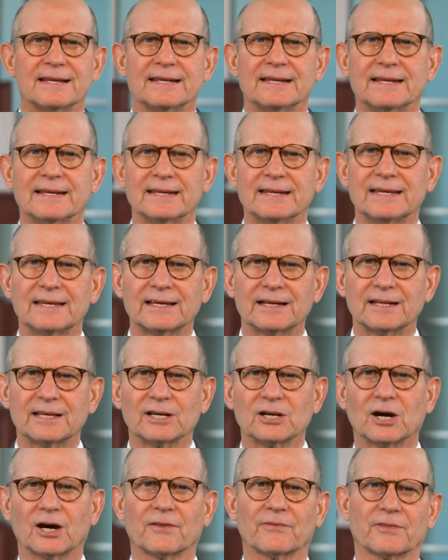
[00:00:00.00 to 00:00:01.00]

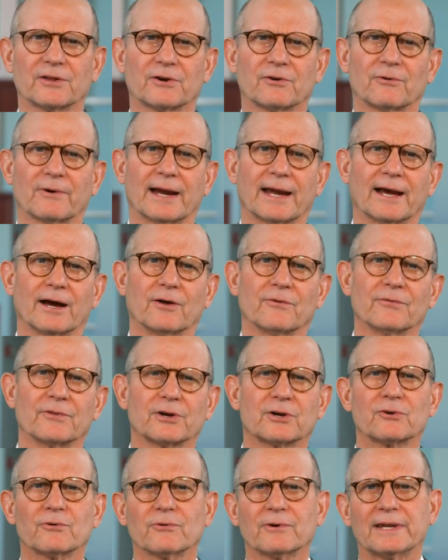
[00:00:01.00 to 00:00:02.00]
Kneeling on the ground,
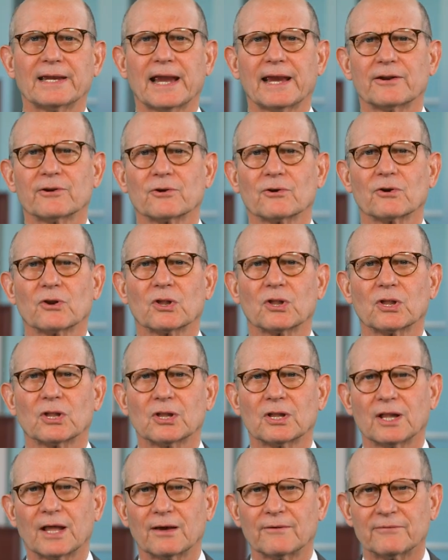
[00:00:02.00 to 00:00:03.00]
the Creator
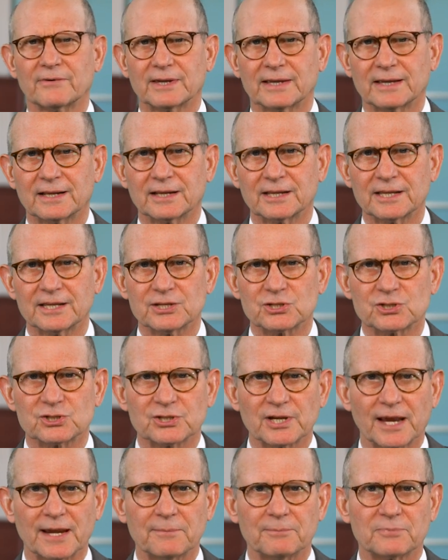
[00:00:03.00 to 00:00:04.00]
lovingly
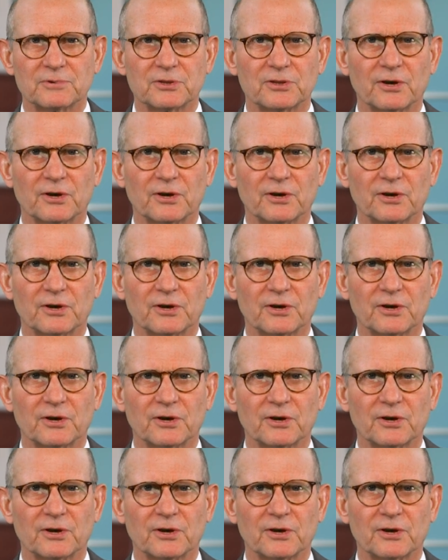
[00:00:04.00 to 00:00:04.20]
shaped